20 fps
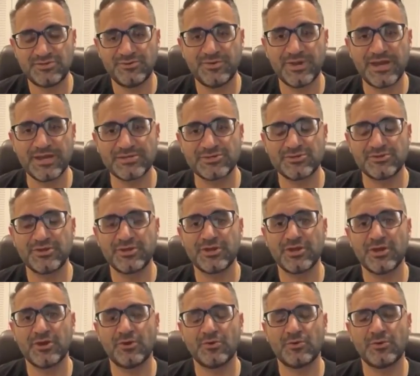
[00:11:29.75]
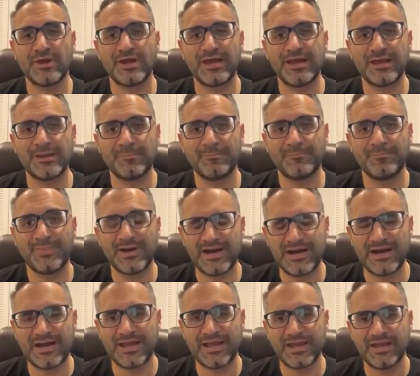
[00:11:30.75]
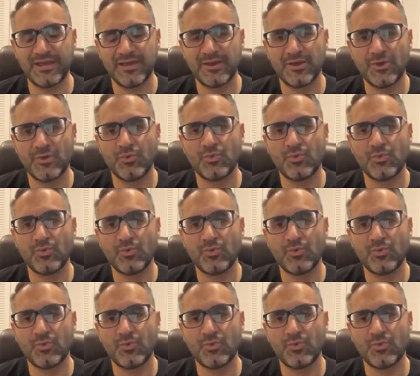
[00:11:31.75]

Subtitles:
to actually go and buy